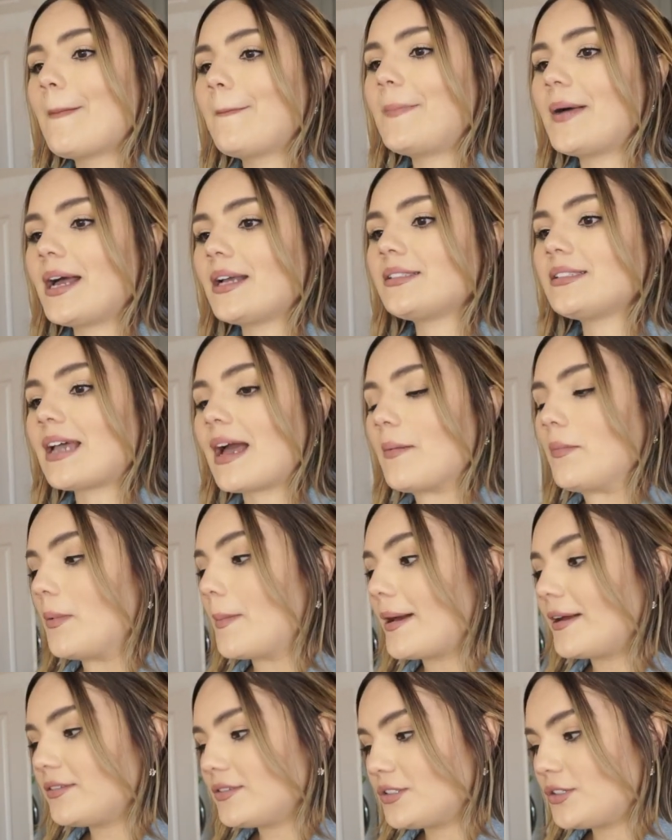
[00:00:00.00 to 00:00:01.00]
But I'm
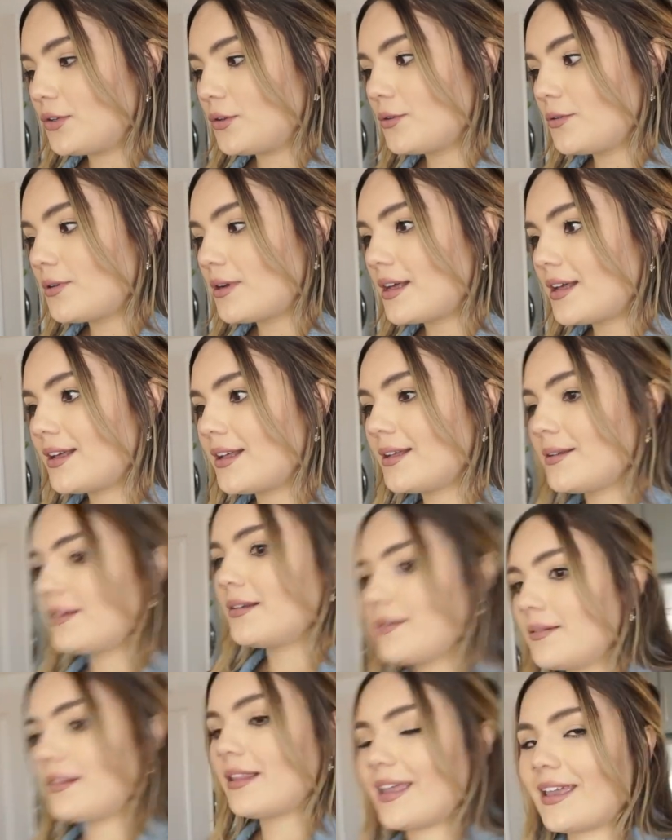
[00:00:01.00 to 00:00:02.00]
about to
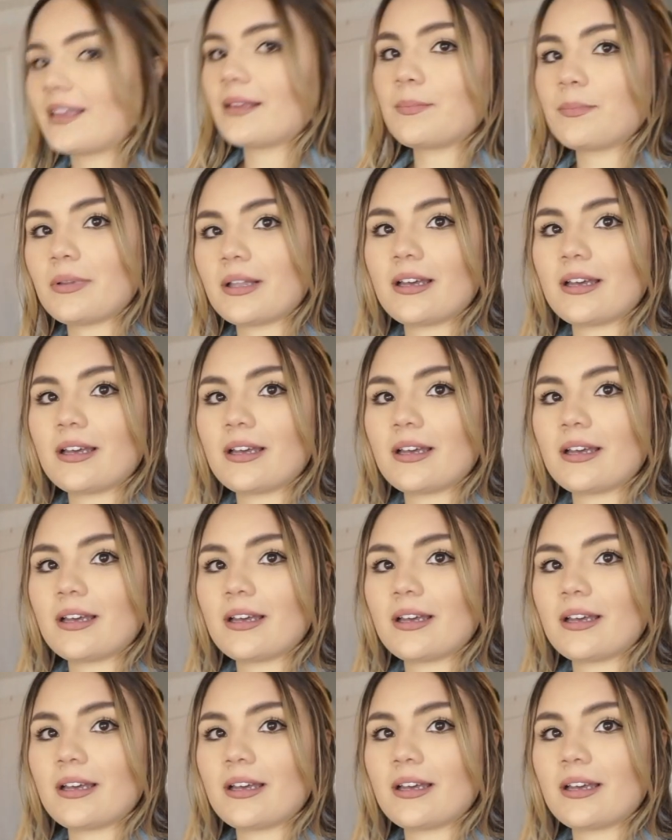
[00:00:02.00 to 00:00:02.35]
like